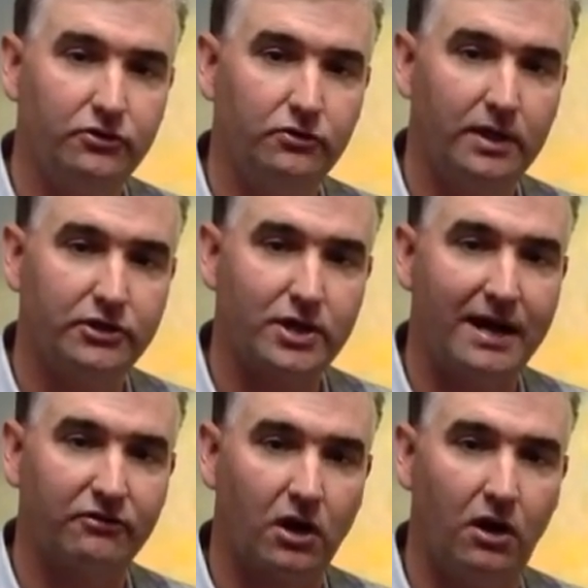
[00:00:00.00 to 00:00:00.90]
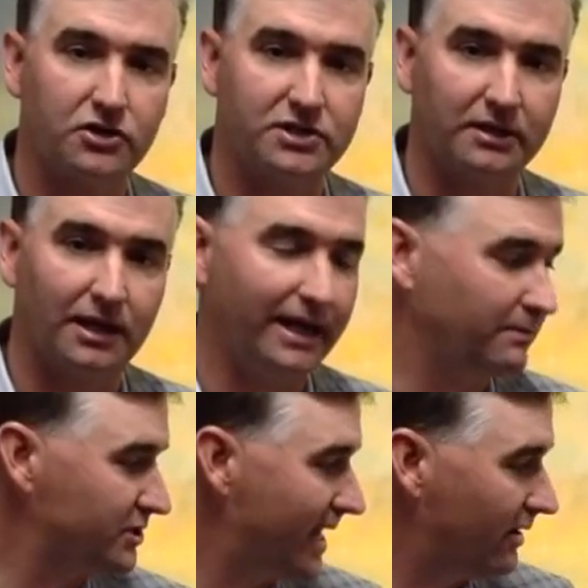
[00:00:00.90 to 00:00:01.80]
to drive cost and
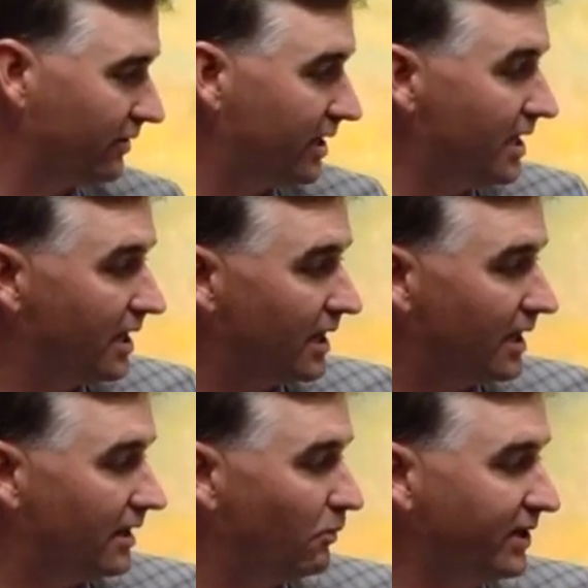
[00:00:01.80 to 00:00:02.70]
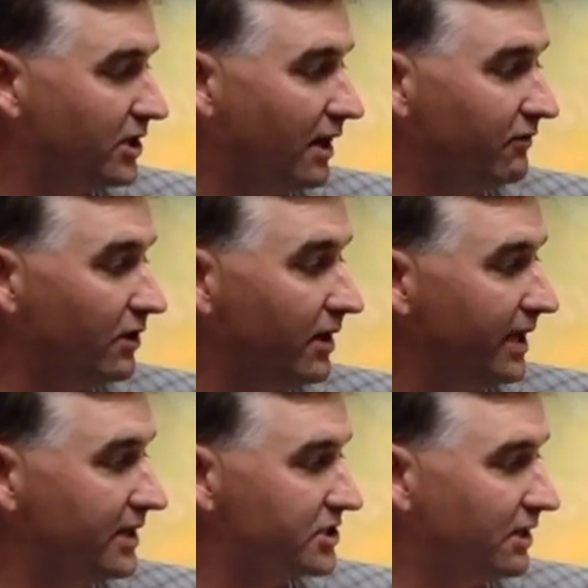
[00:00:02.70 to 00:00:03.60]
claims down. We
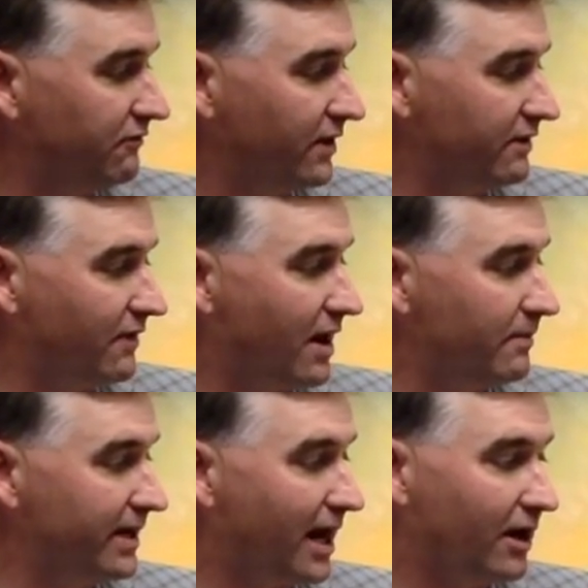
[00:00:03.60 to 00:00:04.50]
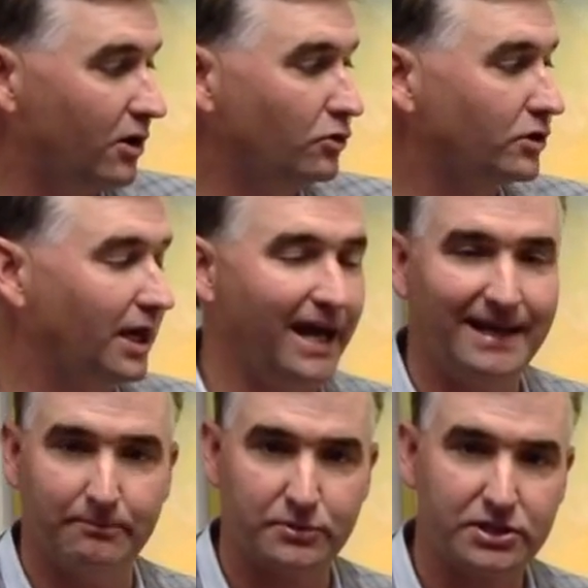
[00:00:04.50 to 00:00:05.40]
cover in a self-funded environment our own
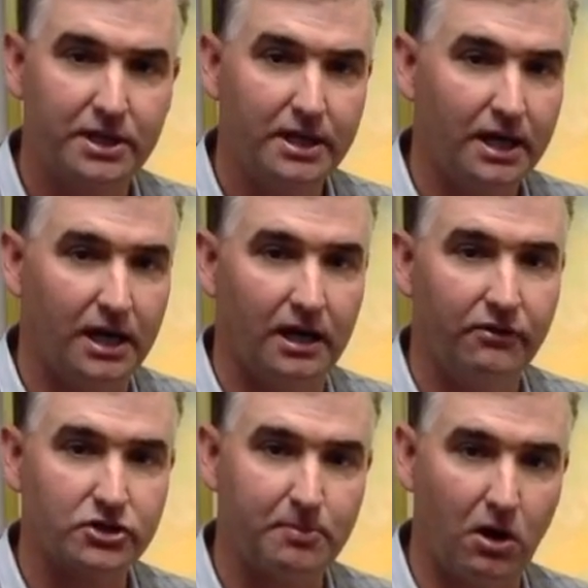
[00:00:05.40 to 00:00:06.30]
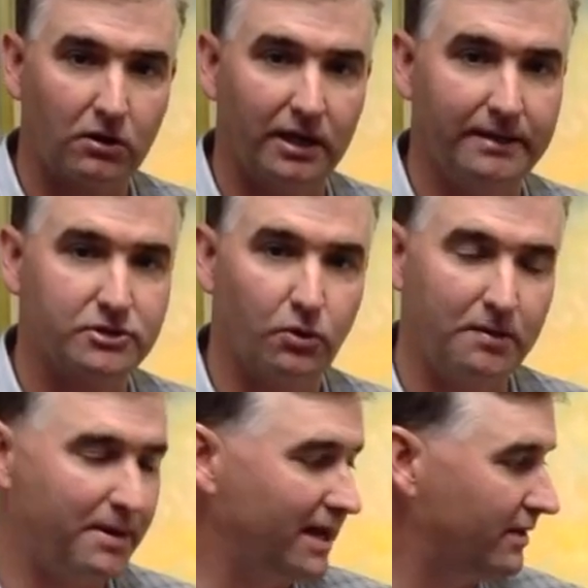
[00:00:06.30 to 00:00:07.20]
claims, the small claims, so
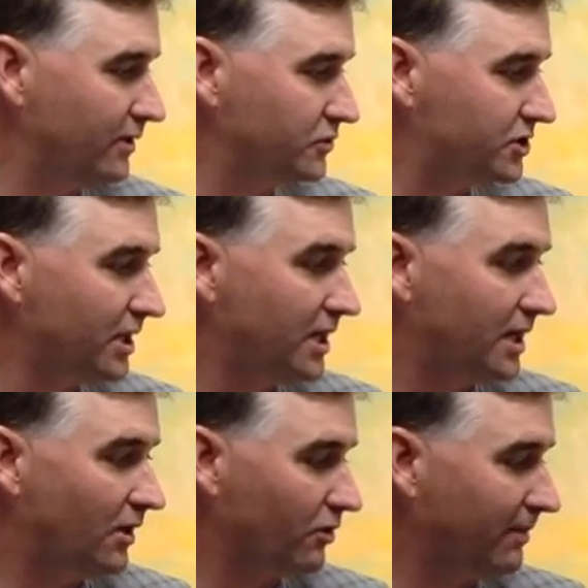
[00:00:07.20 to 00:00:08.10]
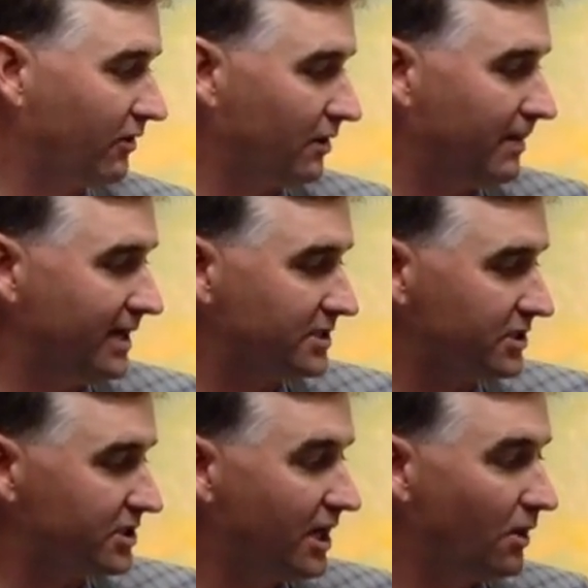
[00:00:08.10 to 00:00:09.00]
we pay those on a monthly
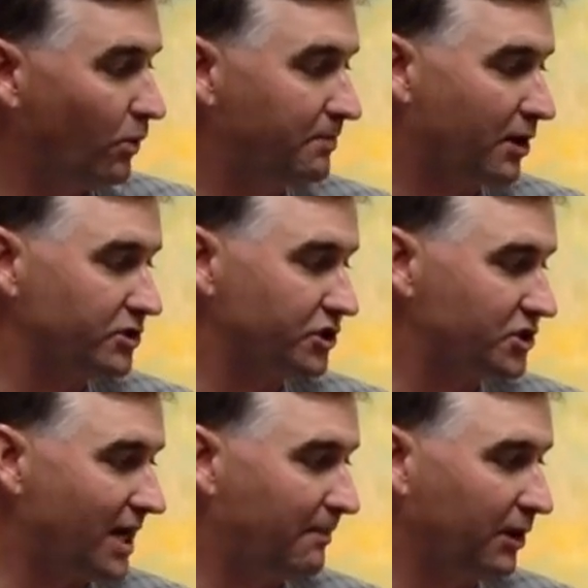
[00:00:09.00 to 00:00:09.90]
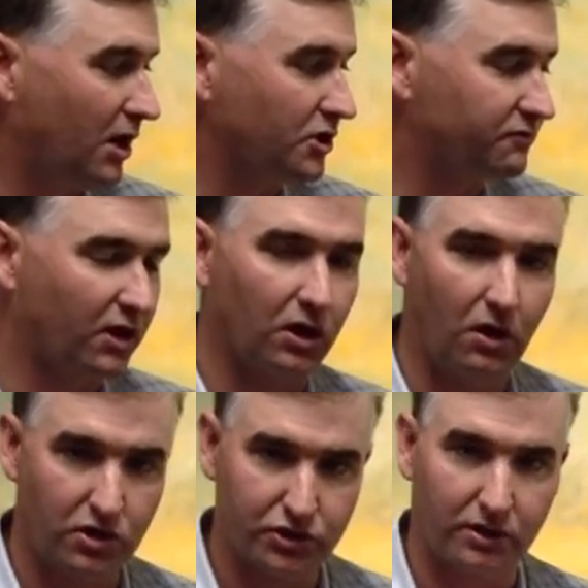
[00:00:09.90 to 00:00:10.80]
basis. We purchase stop loss for our
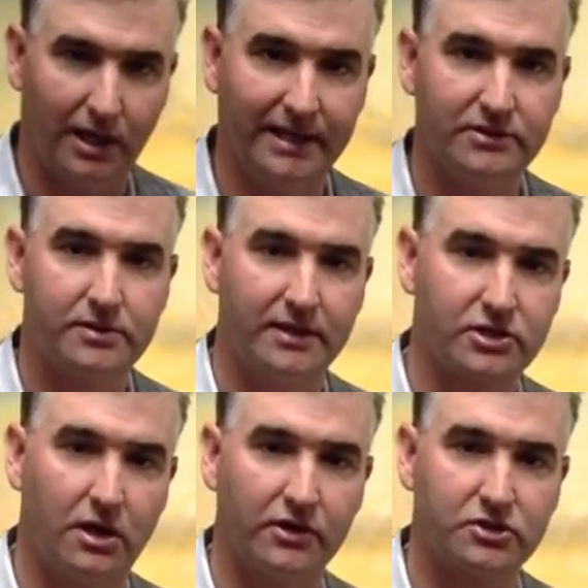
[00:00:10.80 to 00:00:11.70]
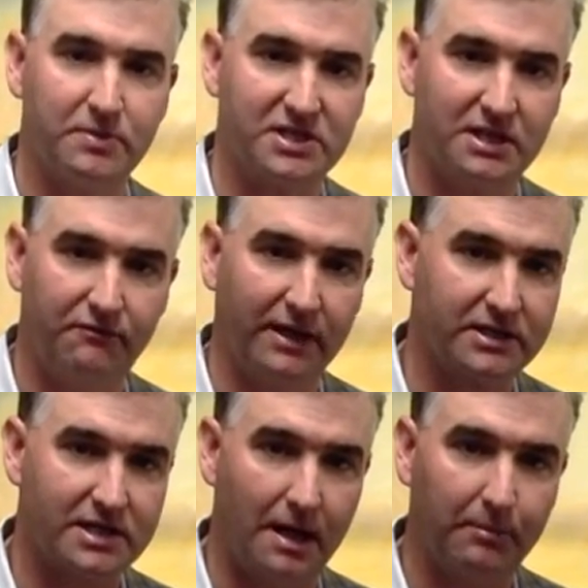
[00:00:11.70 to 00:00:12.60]
larger claims. That's called a
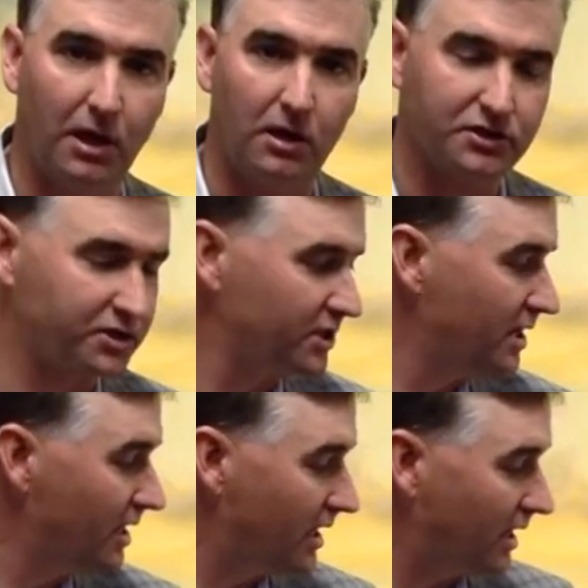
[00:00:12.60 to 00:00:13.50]
specific stop loss.